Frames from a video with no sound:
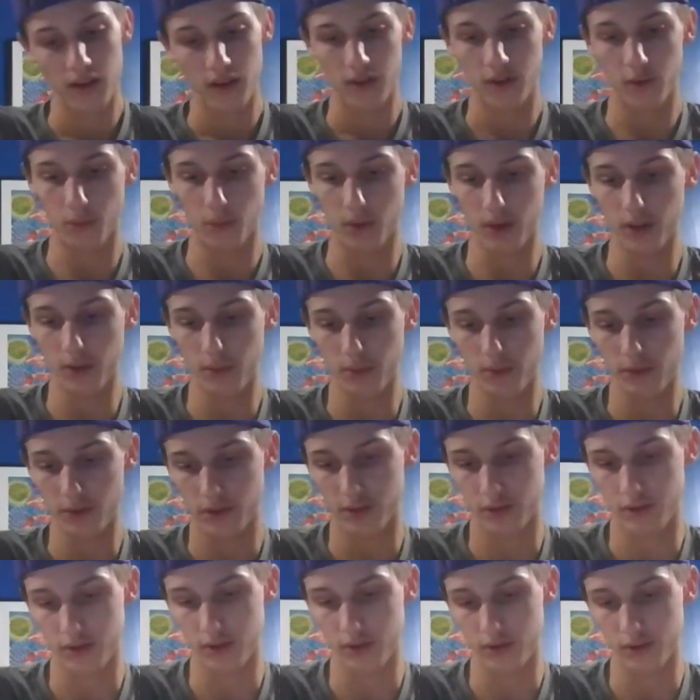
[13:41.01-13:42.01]
The winner
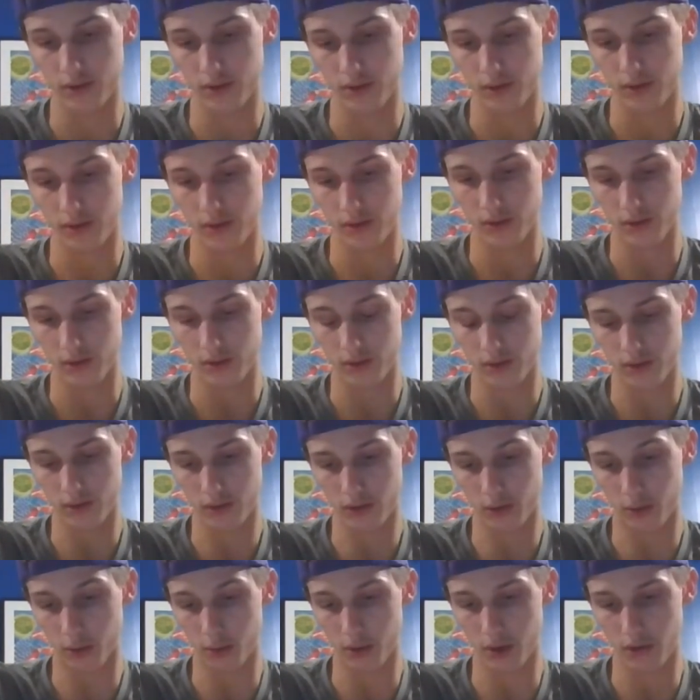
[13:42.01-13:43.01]
was
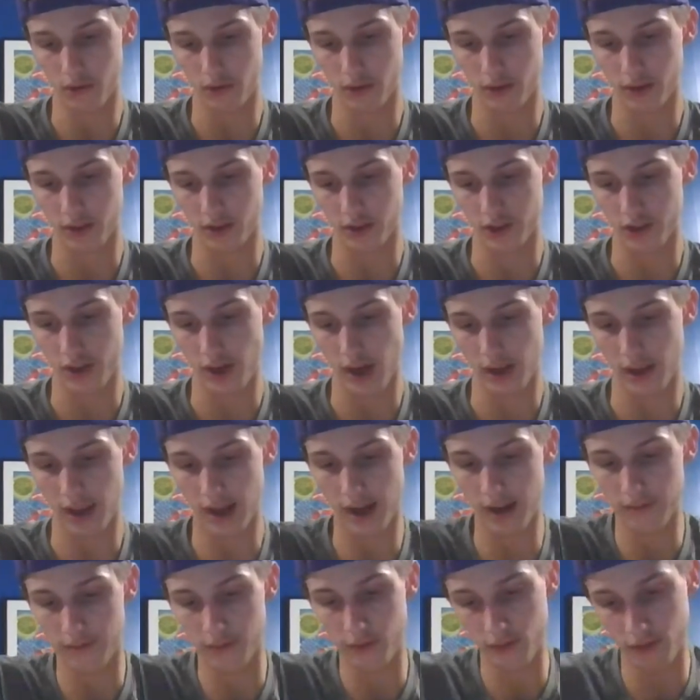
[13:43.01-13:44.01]
whoever could shake the
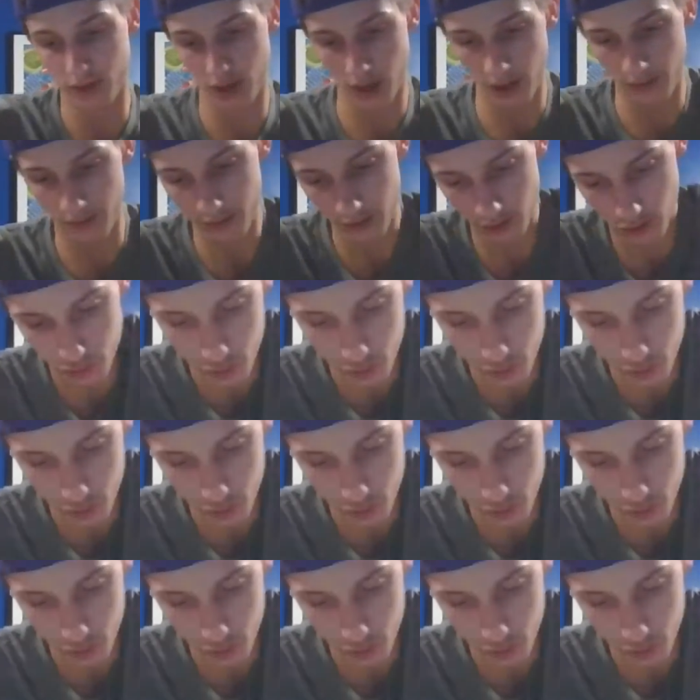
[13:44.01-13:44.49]
headphones off in the